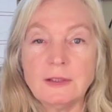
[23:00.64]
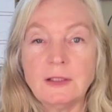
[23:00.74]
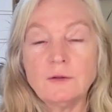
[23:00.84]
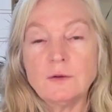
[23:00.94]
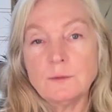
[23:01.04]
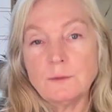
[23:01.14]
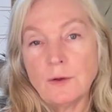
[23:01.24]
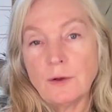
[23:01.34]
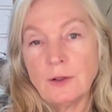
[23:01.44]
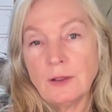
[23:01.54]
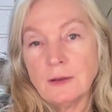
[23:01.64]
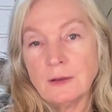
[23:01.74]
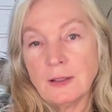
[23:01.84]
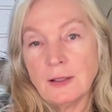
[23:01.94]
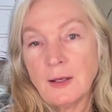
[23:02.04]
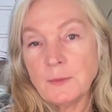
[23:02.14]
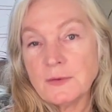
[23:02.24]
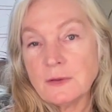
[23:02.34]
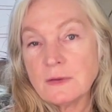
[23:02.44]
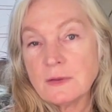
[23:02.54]
leaning too far in the
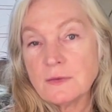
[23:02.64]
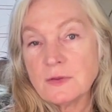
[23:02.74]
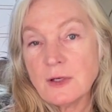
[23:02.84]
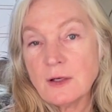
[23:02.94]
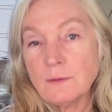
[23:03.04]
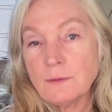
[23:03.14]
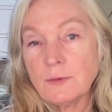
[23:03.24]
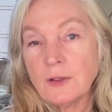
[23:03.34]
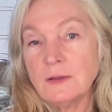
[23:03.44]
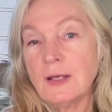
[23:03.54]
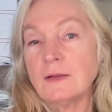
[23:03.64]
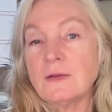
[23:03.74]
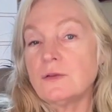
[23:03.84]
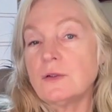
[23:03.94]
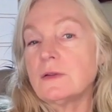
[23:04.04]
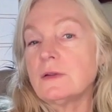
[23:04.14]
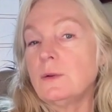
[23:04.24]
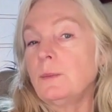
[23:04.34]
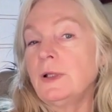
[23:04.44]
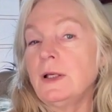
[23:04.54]
absence of self. And that's just
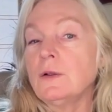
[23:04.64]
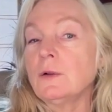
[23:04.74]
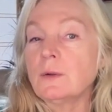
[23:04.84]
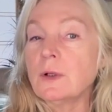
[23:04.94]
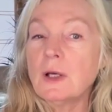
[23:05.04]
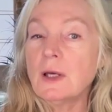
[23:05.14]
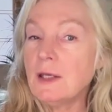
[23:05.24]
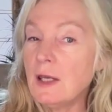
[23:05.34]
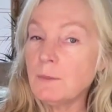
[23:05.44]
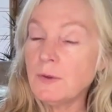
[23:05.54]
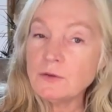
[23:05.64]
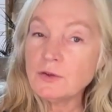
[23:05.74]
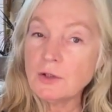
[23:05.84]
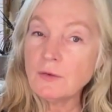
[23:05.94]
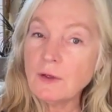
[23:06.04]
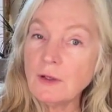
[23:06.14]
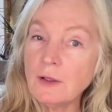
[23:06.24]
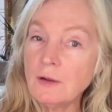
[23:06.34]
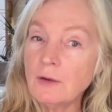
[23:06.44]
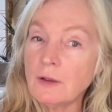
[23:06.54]
you plant your camping chair
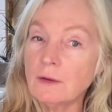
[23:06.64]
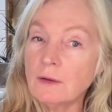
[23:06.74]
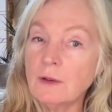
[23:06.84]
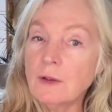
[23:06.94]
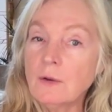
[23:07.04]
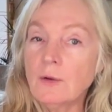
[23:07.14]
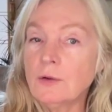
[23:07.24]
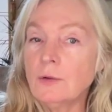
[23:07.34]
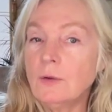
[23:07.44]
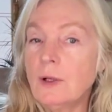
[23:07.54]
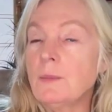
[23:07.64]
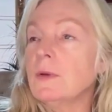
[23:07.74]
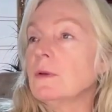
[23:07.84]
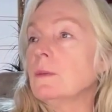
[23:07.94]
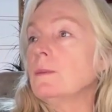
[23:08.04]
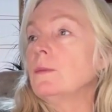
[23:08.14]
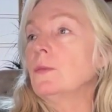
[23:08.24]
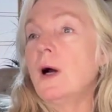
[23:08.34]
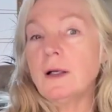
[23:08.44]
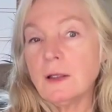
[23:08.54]
there or you're up in the
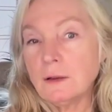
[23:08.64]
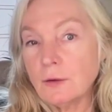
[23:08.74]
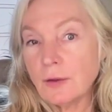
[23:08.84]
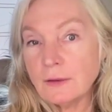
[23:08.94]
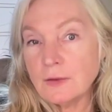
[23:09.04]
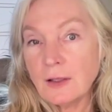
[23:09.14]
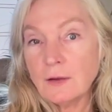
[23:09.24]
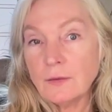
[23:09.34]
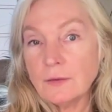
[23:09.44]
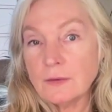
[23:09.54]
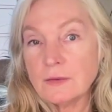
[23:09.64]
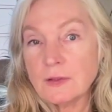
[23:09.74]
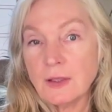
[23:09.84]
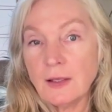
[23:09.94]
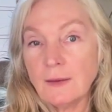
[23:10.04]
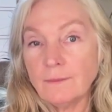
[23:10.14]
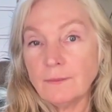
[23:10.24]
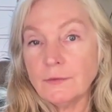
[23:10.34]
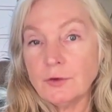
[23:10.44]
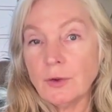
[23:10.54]
rocket looking down and saying,
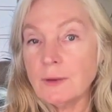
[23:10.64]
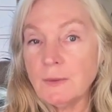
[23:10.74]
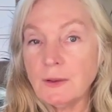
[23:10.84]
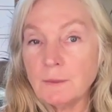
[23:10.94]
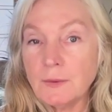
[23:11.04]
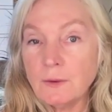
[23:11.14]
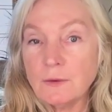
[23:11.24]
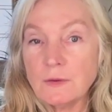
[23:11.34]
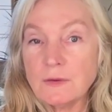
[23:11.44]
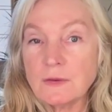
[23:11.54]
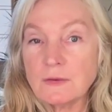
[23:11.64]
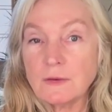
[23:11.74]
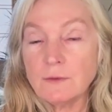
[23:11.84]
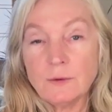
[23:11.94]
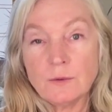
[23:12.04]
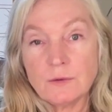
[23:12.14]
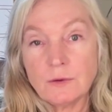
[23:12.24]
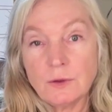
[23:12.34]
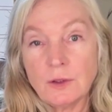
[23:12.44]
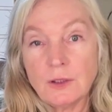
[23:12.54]
join me up here. The view is
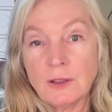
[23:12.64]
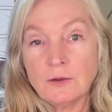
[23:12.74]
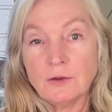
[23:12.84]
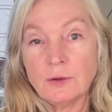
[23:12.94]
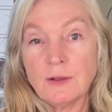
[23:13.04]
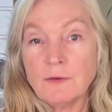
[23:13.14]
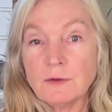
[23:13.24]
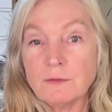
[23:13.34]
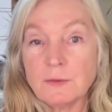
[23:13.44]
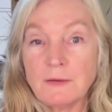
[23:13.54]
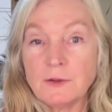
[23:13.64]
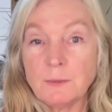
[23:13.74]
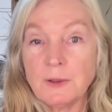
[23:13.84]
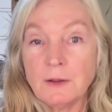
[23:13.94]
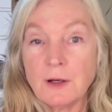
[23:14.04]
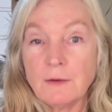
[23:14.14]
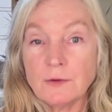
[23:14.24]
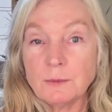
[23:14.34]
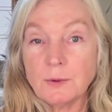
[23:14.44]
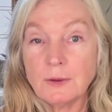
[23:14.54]
good. And you don't ever have to be
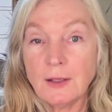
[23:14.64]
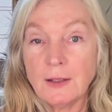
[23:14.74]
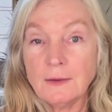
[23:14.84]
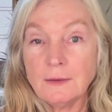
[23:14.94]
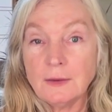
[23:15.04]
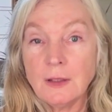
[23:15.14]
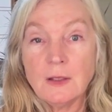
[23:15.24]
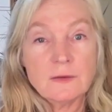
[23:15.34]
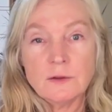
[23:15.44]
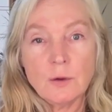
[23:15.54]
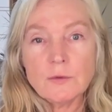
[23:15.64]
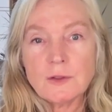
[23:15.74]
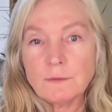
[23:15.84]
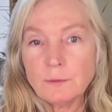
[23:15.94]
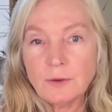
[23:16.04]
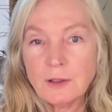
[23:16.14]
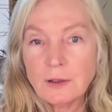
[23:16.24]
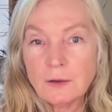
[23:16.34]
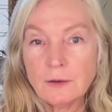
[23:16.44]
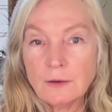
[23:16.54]
uncomfortable again. No suffering
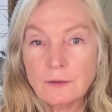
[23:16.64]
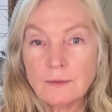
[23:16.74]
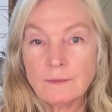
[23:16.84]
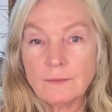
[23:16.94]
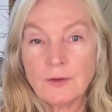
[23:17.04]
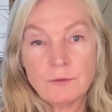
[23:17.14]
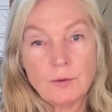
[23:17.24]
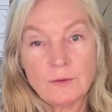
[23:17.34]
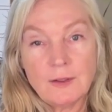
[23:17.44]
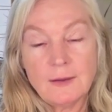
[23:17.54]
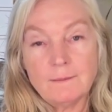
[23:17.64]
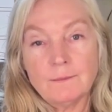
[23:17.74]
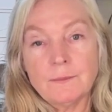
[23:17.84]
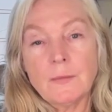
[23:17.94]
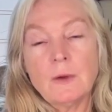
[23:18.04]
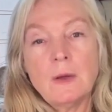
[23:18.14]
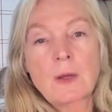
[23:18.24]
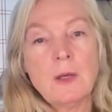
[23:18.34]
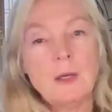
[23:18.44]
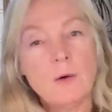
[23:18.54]
here. Have you heard that?
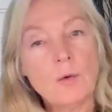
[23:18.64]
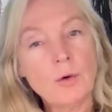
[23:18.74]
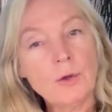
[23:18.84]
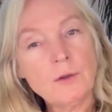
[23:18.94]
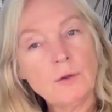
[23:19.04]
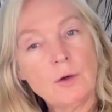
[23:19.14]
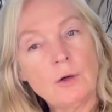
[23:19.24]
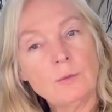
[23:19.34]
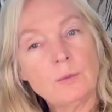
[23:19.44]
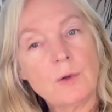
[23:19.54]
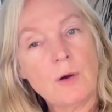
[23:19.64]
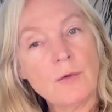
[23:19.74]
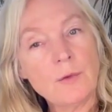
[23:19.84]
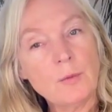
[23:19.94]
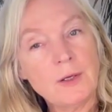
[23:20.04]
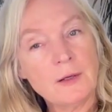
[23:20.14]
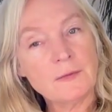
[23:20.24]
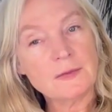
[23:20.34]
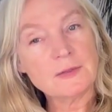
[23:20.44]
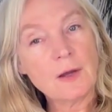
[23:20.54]
Or you're all the way
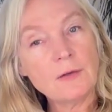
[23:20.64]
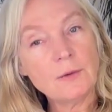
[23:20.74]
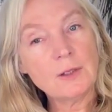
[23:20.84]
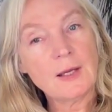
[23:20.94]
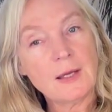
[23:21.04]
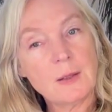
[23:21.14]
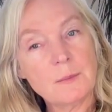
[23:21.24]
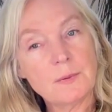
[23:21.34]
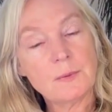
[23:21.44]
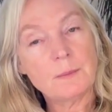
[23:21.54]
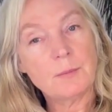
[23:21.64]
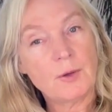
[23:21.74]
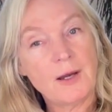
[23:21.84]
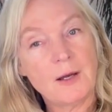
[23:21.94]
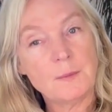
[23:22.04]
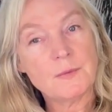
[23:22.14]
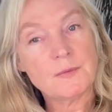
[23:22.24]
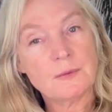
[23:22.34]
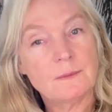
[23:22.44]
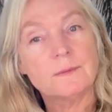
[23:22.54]
on this other camp,
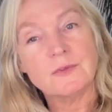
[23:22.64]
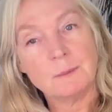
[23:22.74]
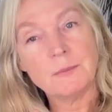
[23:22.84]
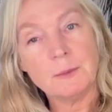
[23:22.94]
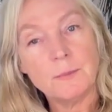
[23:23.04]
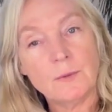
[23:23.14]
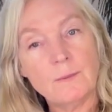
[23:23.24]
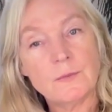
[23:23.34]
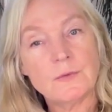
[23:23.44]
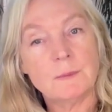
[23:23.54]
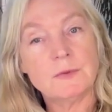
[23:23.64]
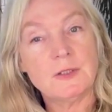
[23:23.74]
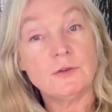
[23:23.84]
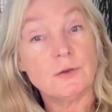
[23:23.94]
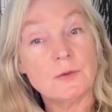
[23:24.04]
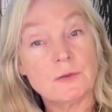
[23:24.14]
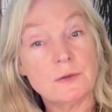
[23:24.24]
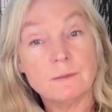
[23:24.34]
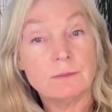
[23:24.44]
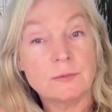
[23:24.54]
perhaps some teachers
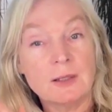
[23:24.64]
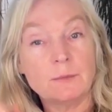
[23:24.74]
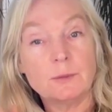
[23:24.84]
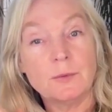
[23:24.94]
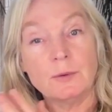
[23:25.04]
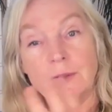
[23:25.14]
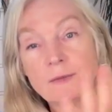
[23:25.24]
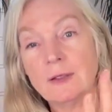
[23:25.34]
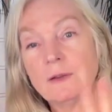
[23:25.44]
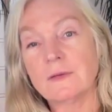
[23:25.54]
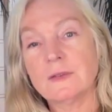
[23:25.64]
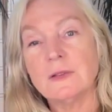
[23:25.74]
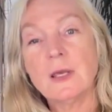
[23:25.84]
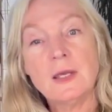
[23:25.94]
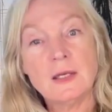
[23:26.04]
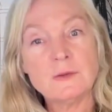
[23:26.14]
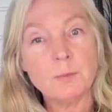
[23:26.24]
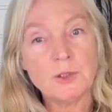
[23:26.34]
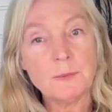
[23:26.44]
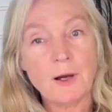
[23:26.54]
are not promoting that because it's
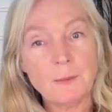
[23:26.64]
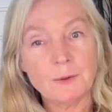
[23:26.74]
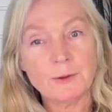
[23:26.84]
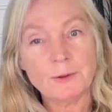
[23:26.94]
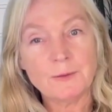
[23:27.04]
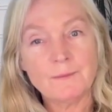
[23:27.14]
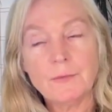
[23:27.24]
pretty popular